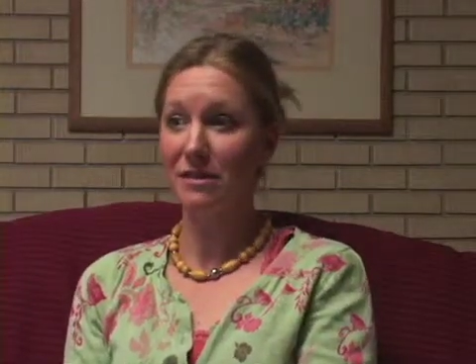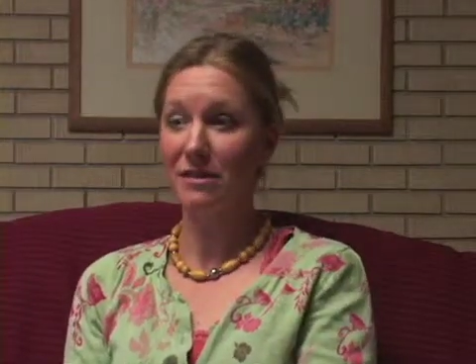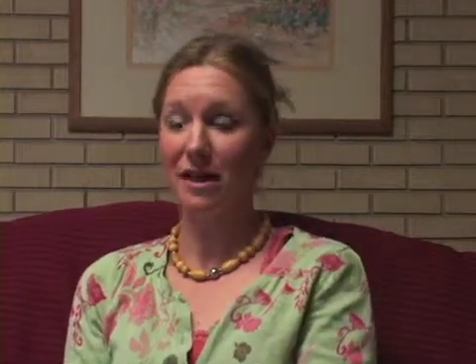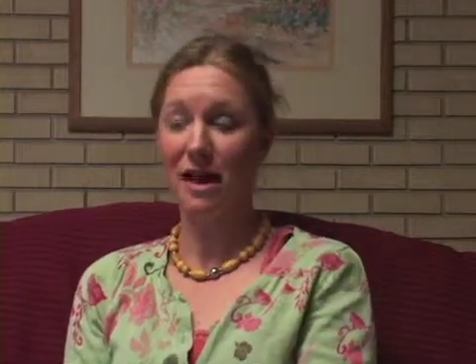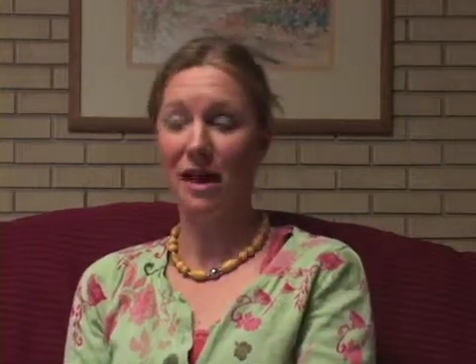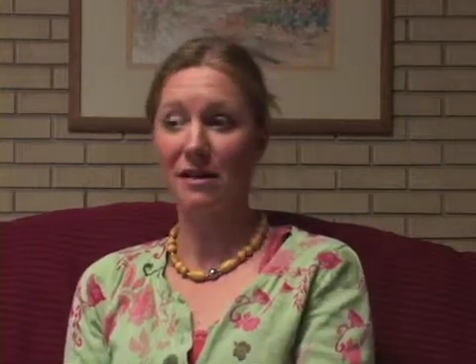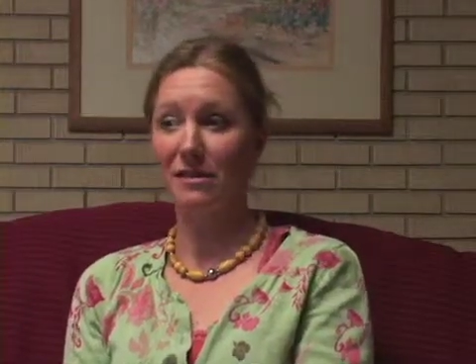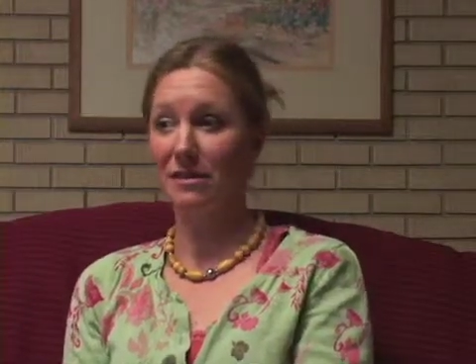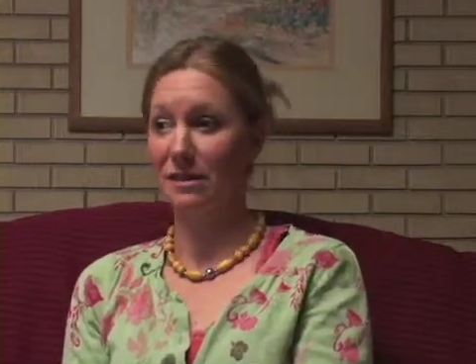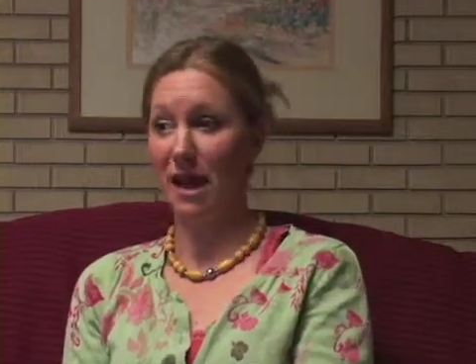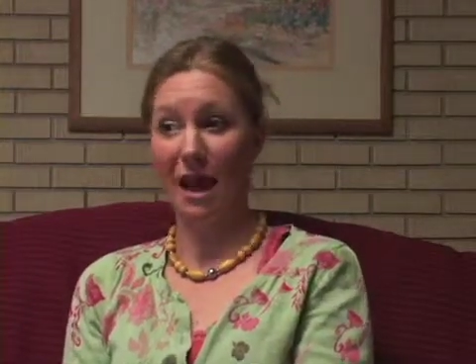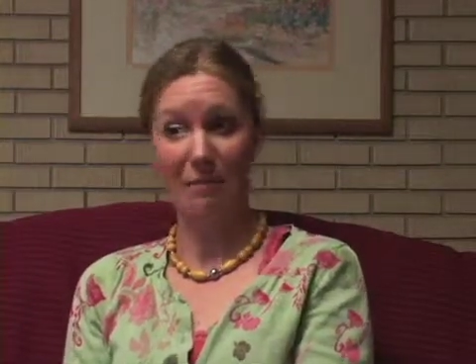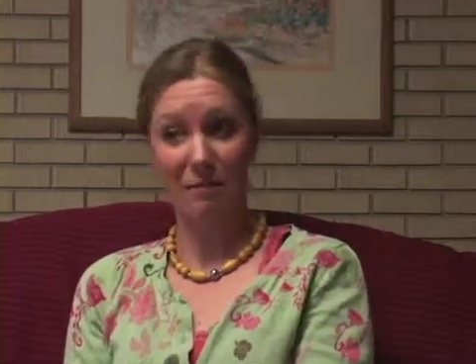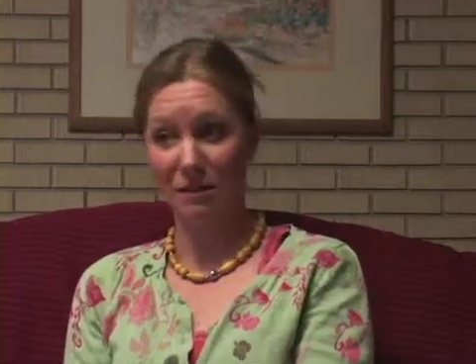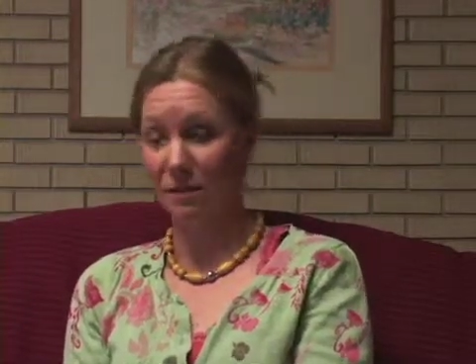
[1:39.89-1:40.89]
that
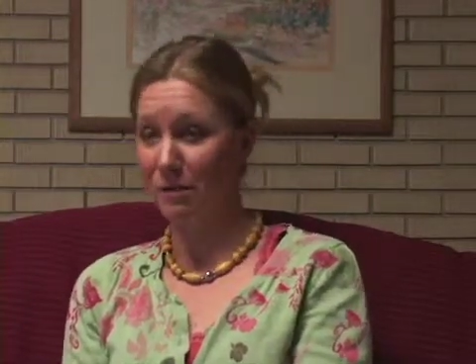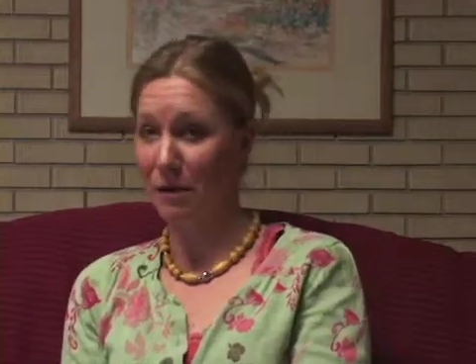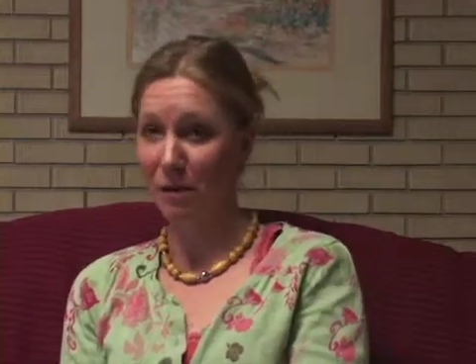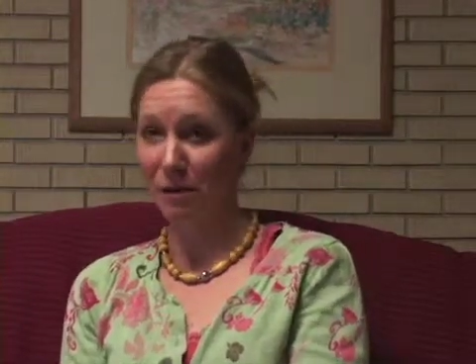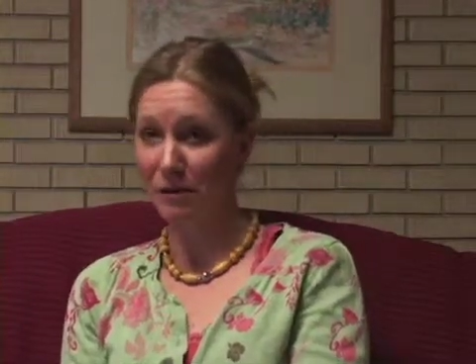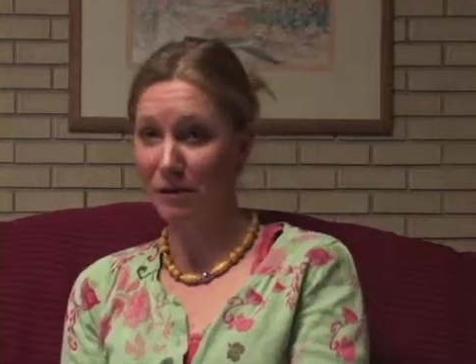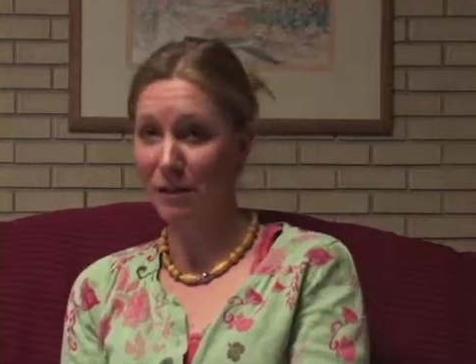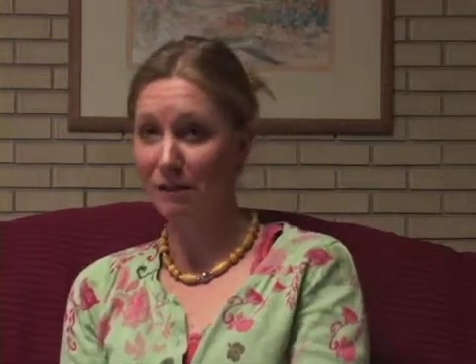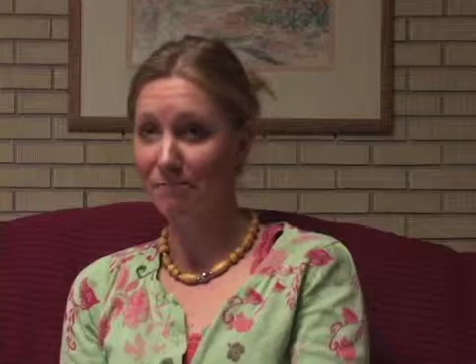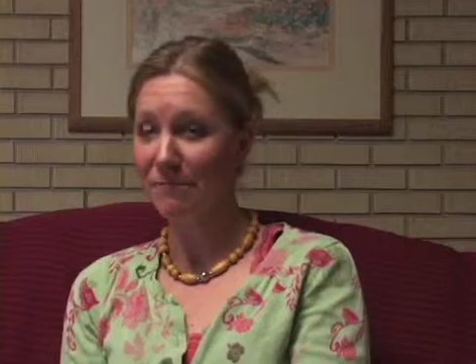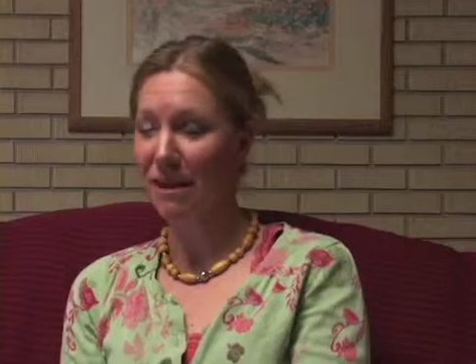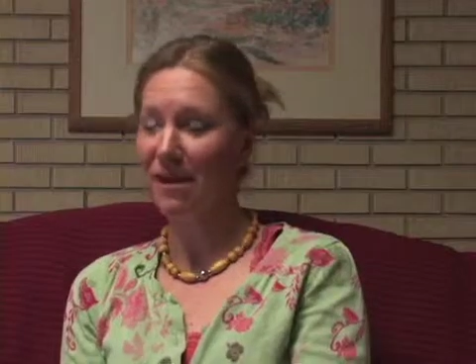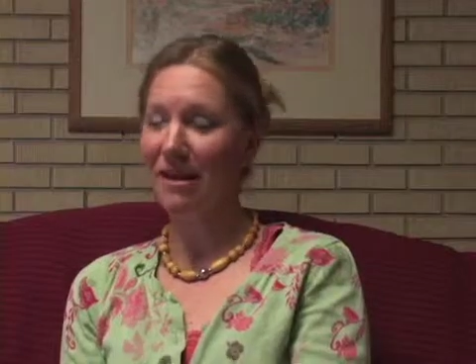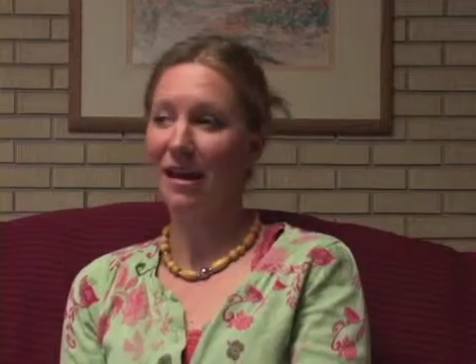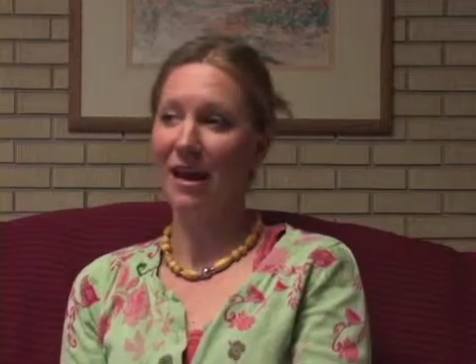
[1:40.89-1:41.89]
happened to be older.
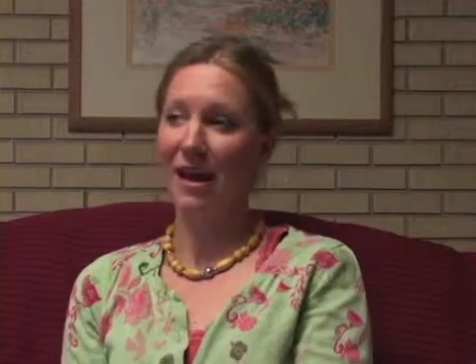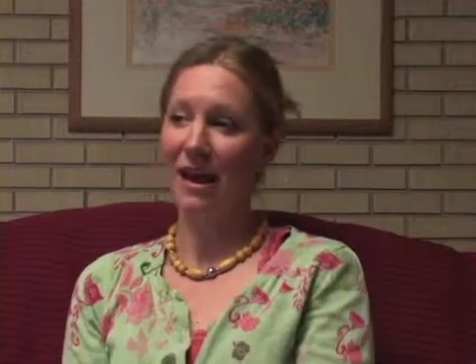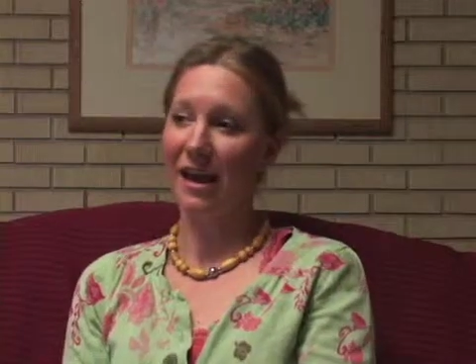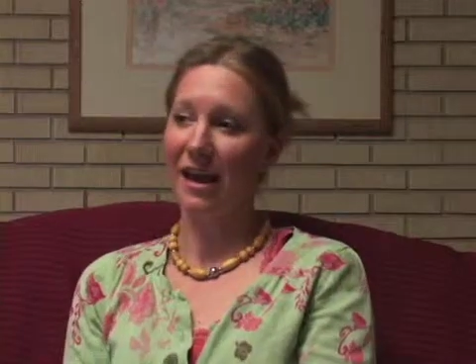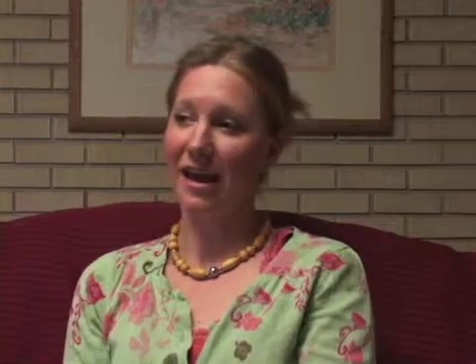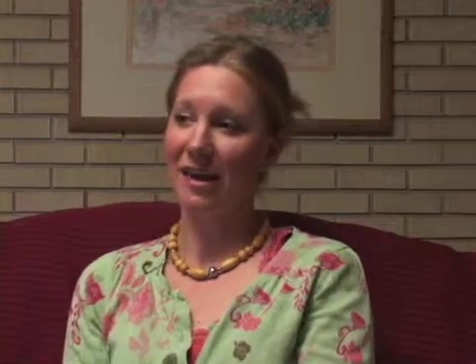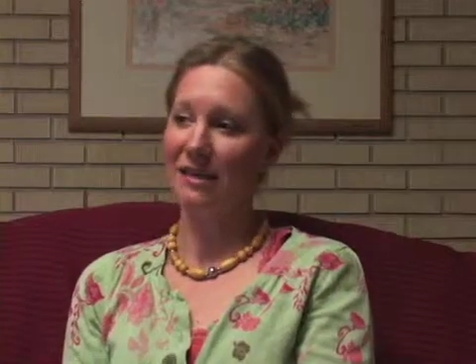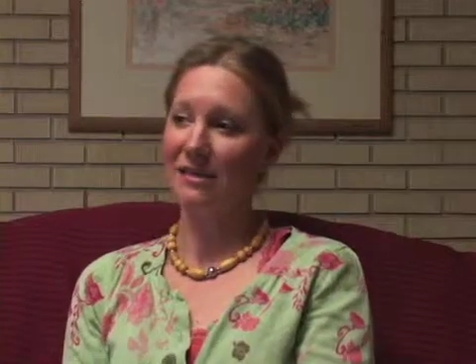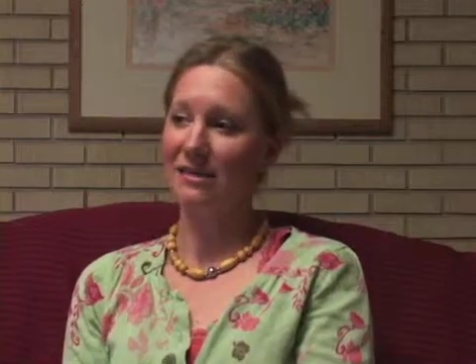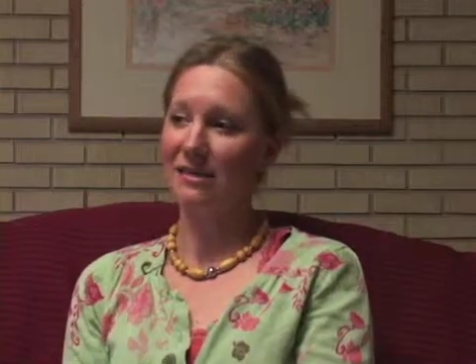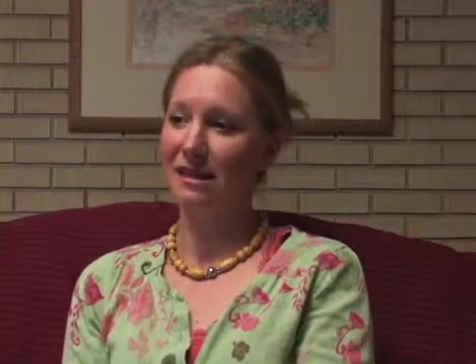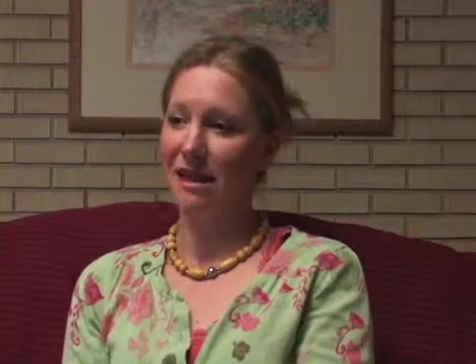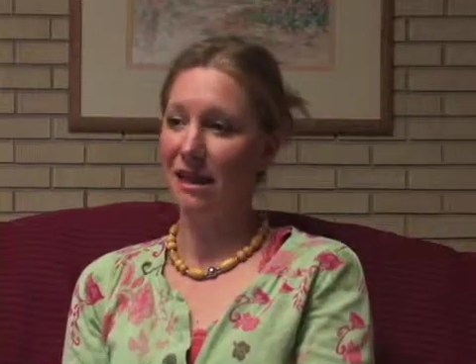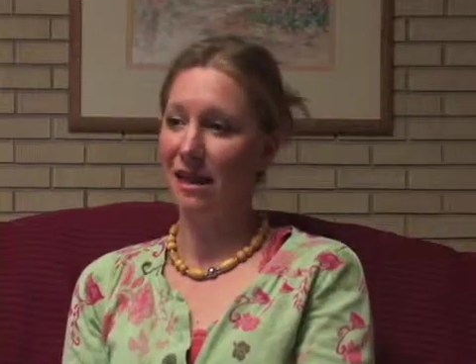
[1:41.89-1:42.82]
And